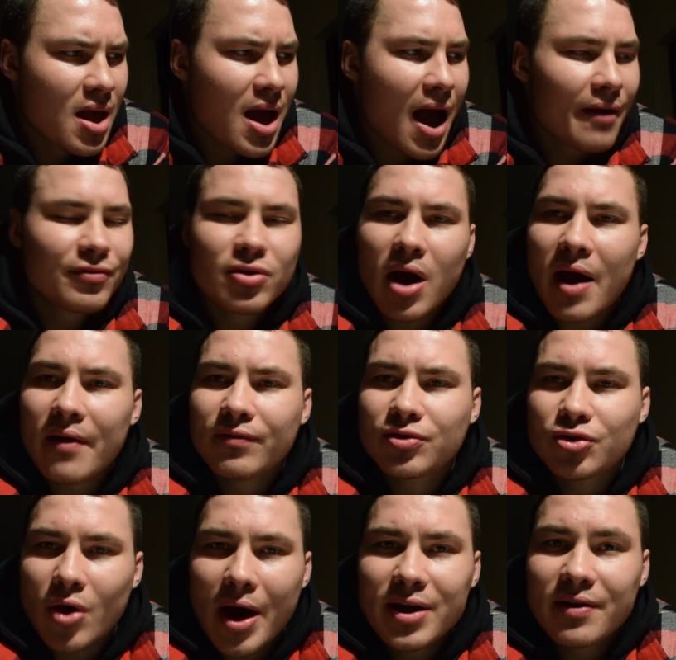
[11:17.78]
I've
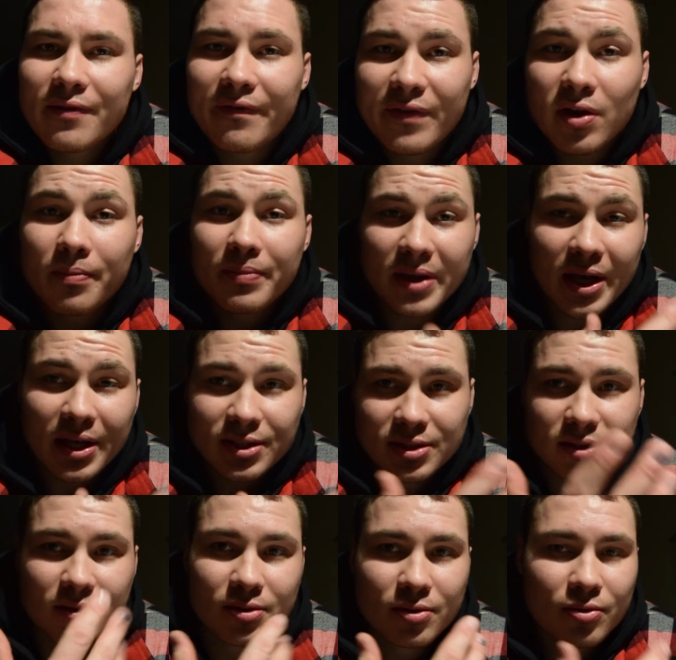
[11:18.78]
tried to film
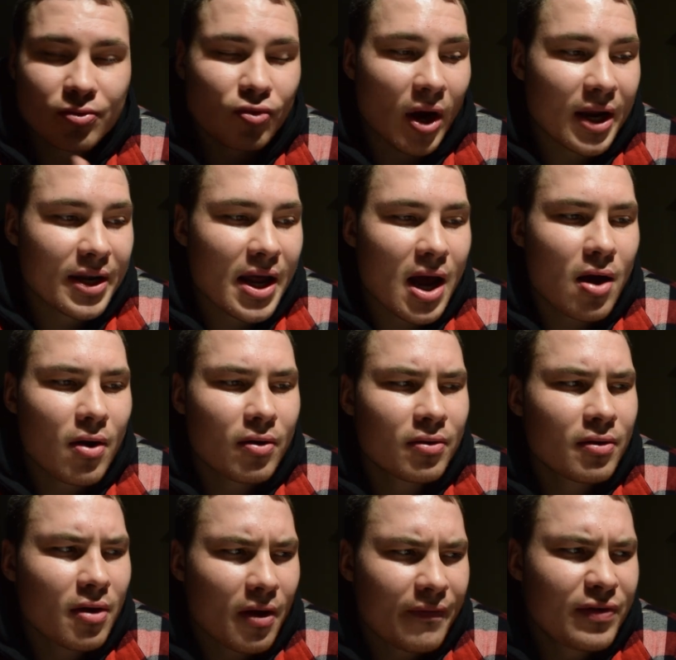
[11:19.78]
this right now
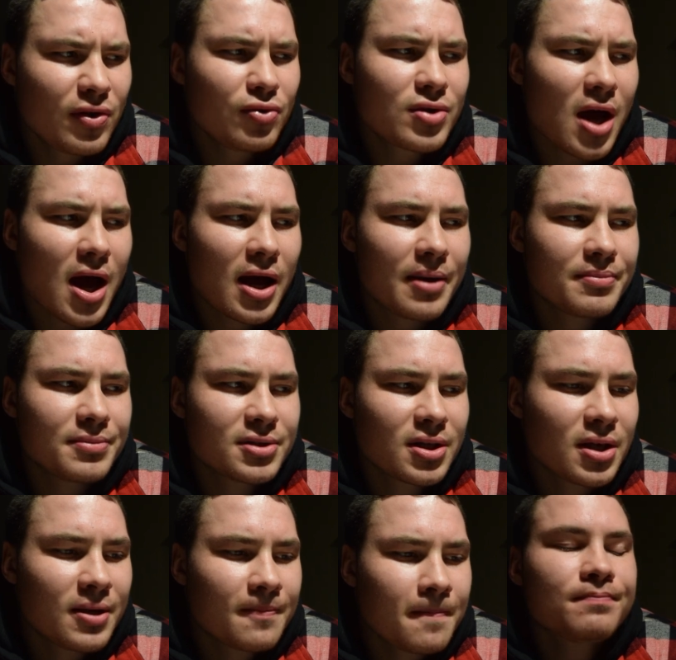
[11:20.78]
a few times.
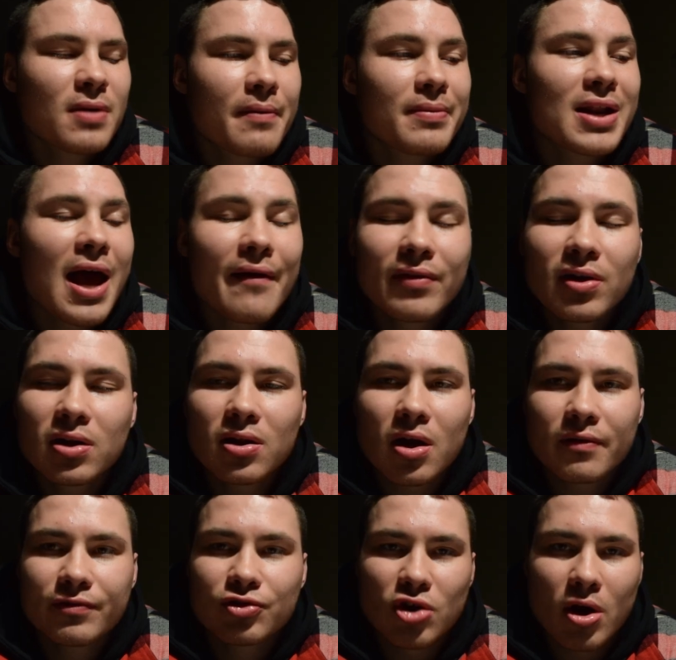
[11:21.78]
I've been having a lot
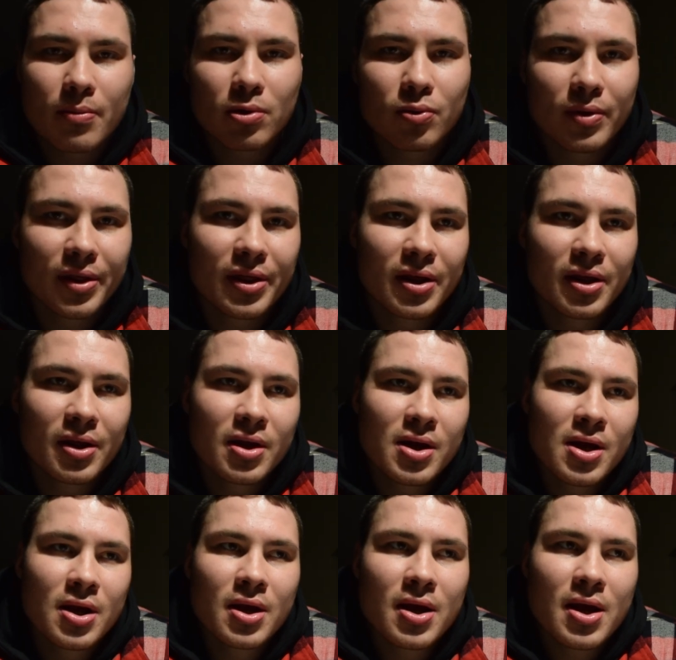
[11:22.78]
of trouble with
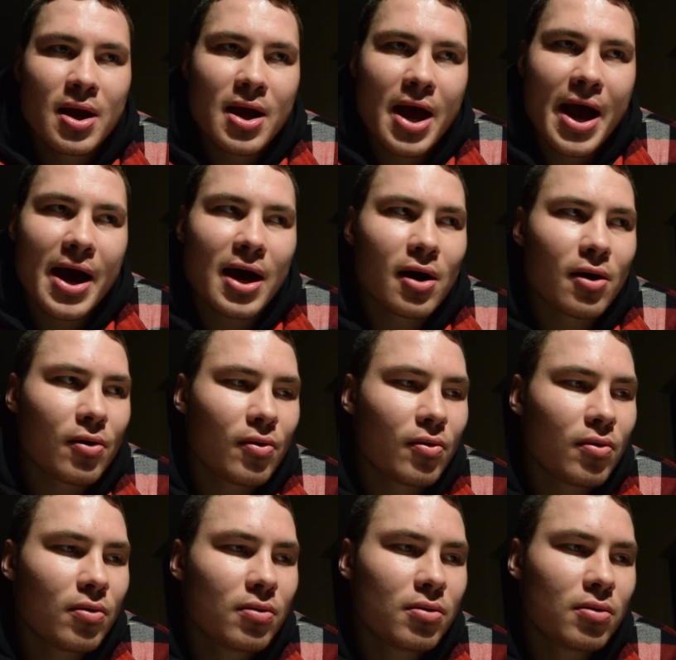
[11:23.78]

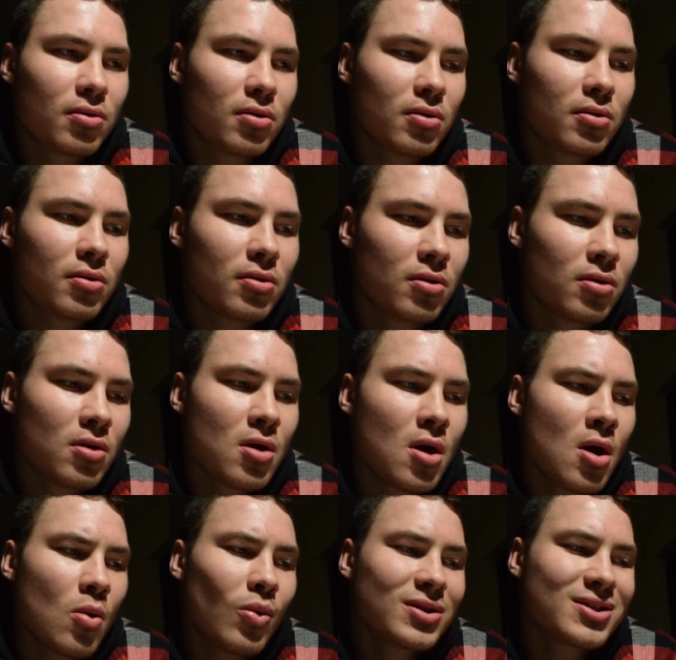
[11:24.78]
how.
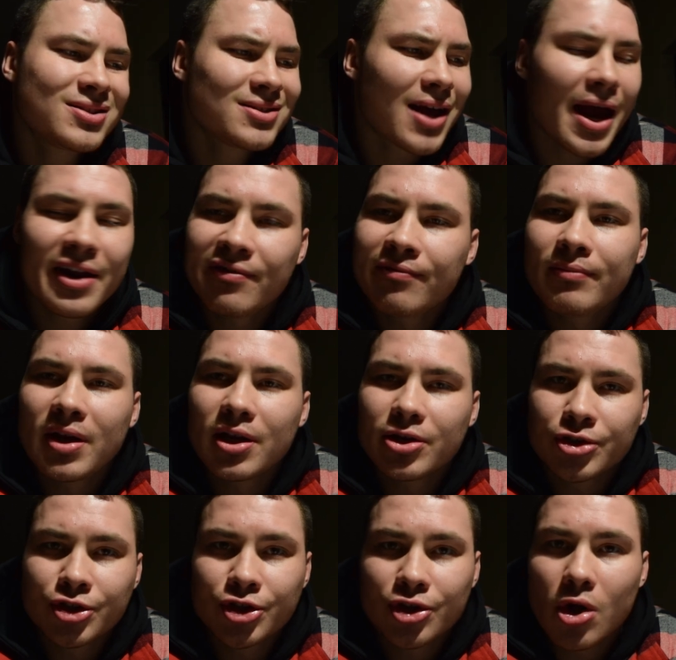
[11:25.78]
What side of me to
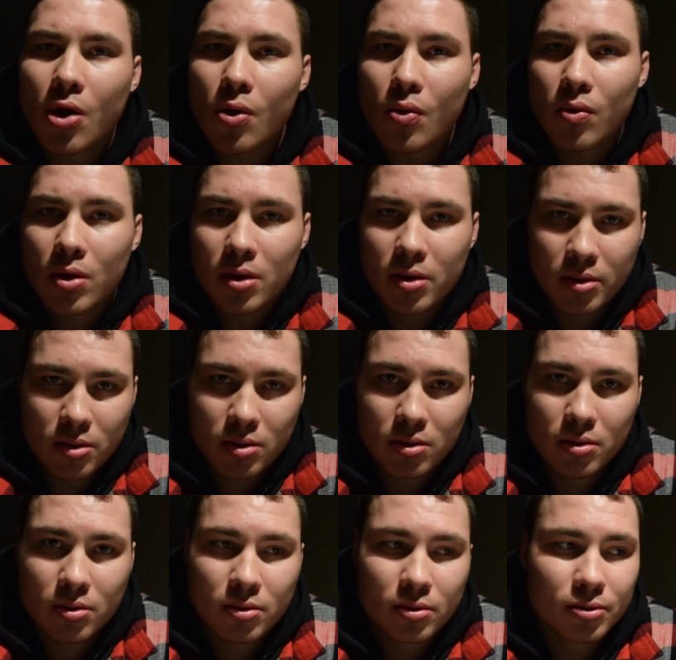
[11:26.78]
show
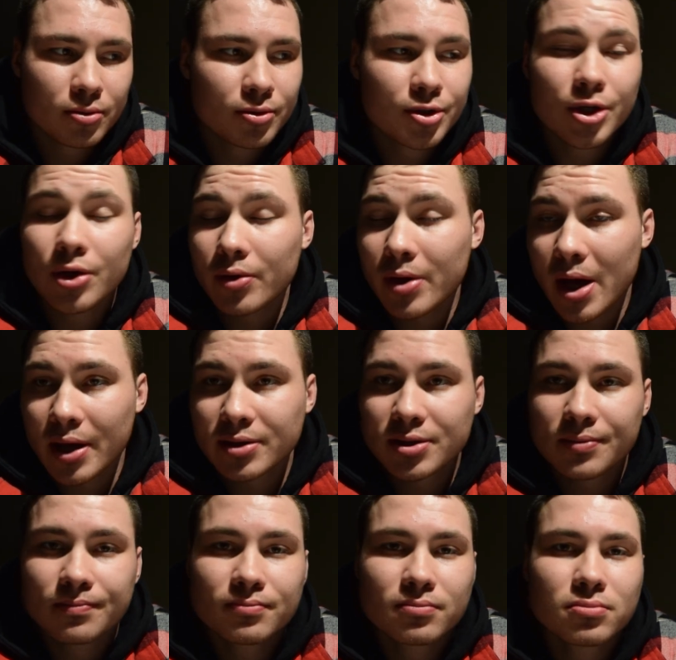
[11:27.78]
to you guys,
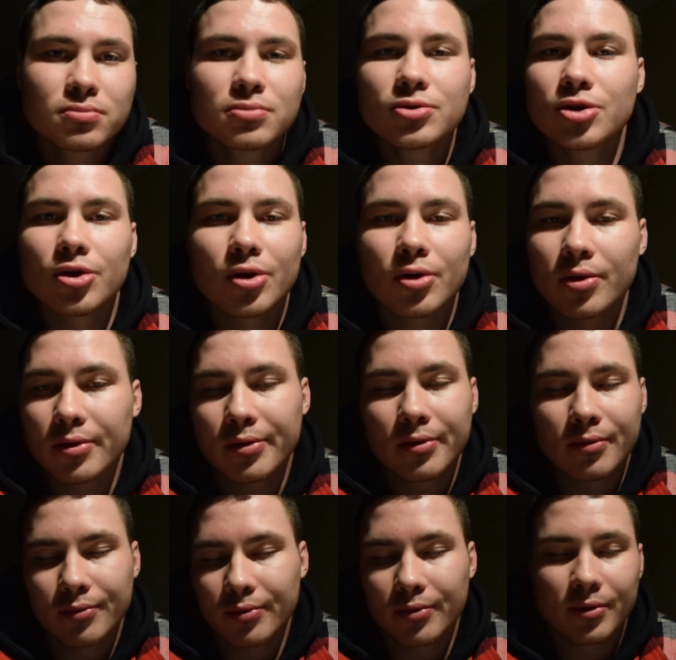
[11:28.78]
to
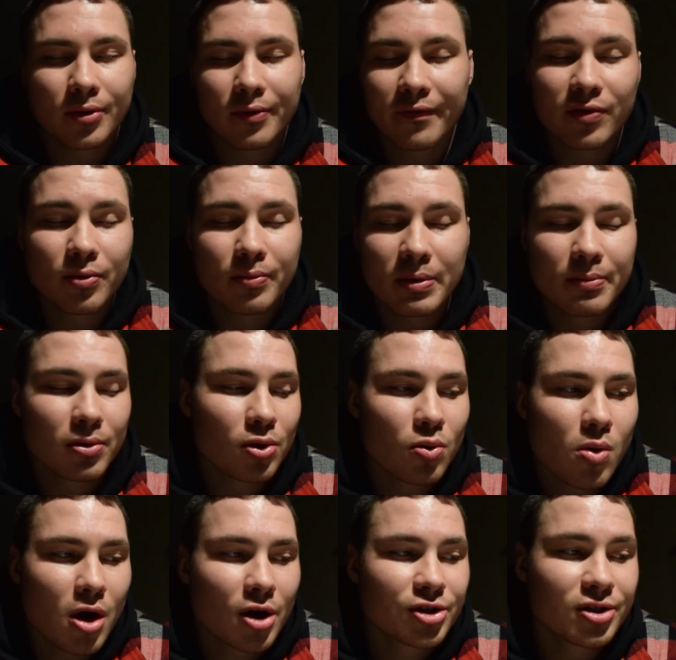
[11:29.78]
the few people who
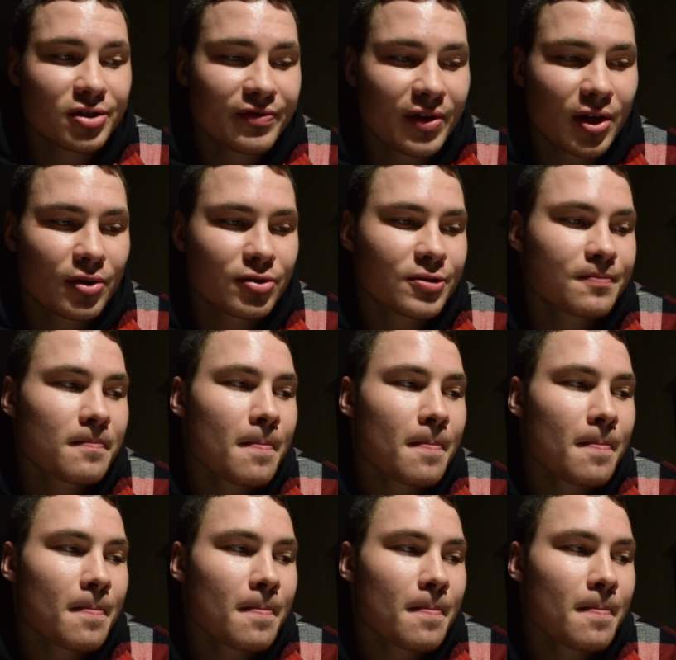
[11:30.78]
watch these videos.